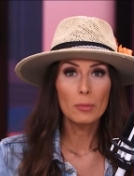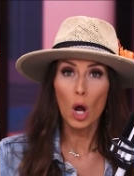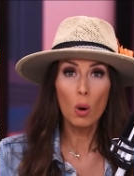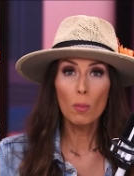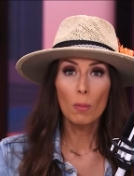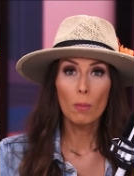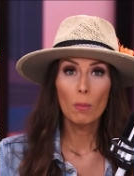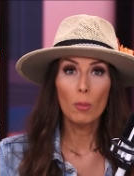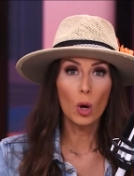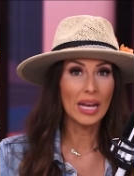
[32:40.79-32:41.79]
No?
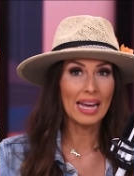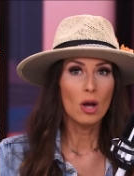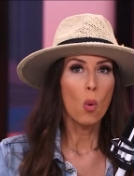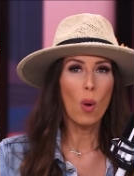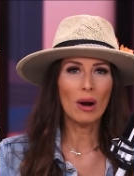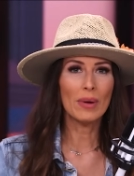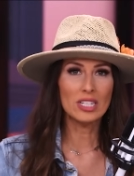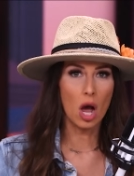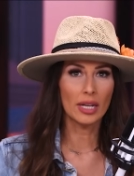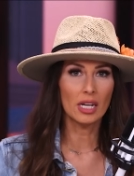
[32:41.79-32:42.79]
Okay, why are we
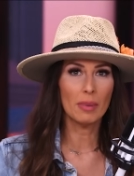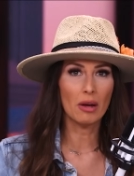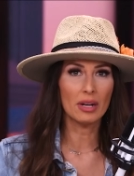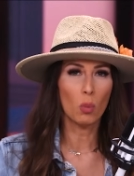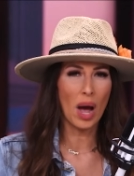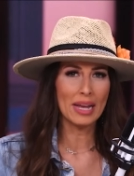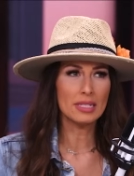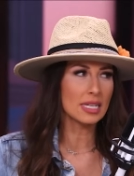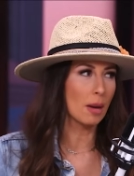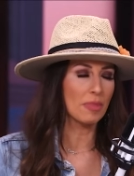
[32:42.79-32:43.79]
talking about it? Why
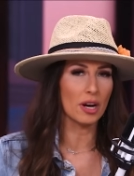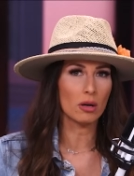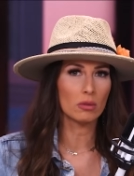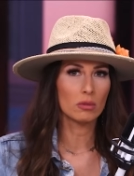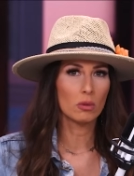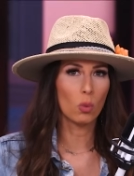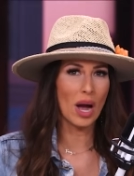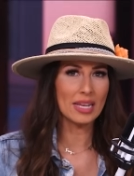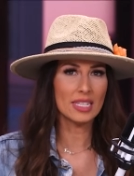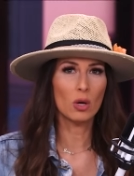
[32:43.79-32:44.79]
is he up there?
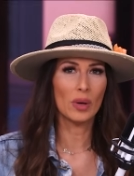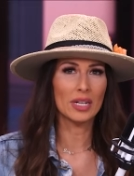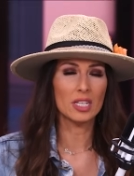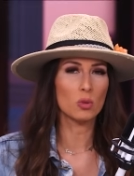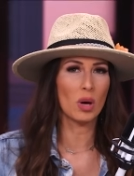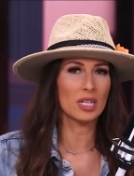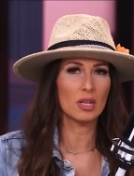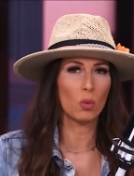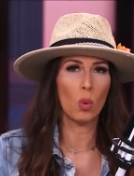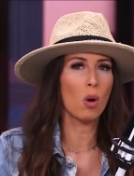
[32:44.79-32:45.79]
Why is he a witness?
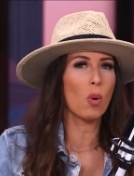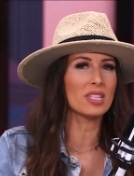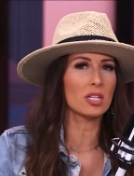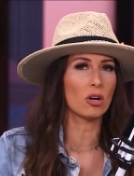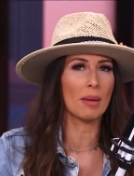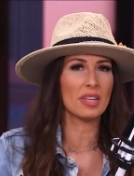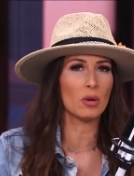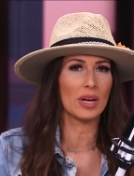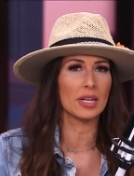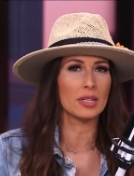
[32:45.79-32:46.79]
What's the crime that he
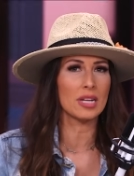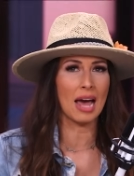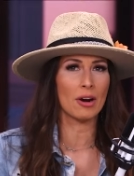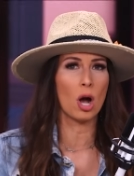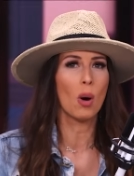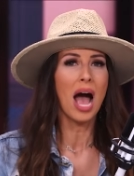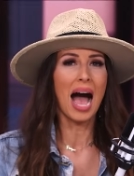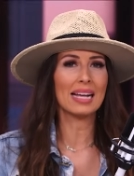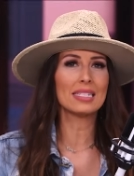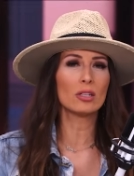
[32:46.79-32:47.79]
witnessed? I don't know.
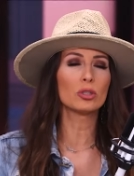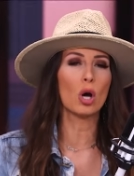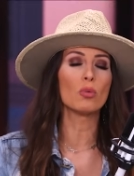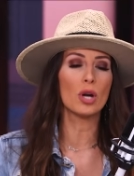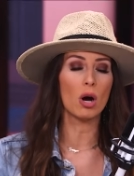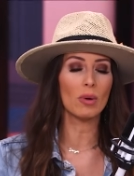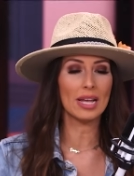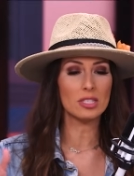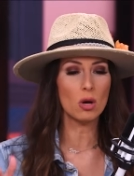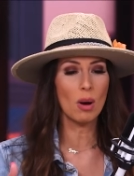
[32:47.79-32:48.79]
I still don't know.
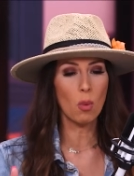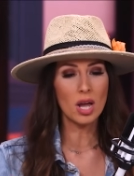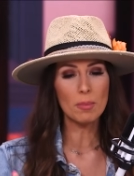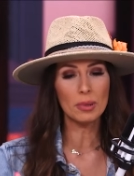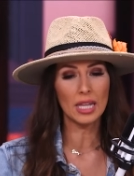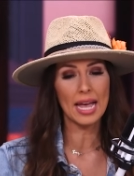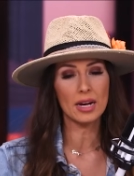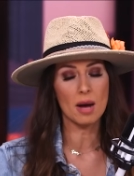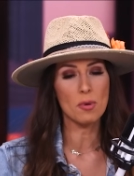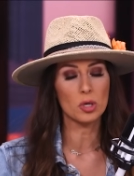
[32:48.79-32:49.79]
And so I want to play
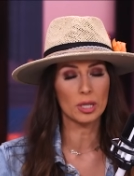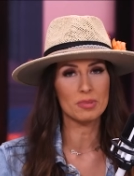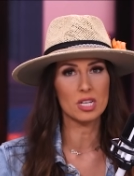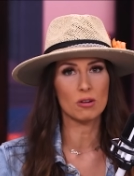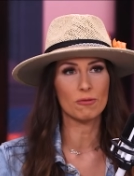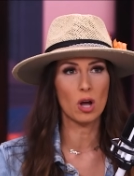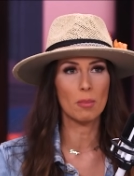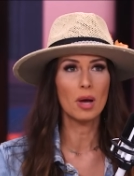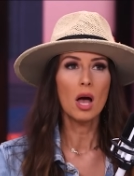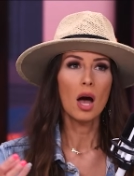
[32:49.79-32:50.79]
a couple clips here from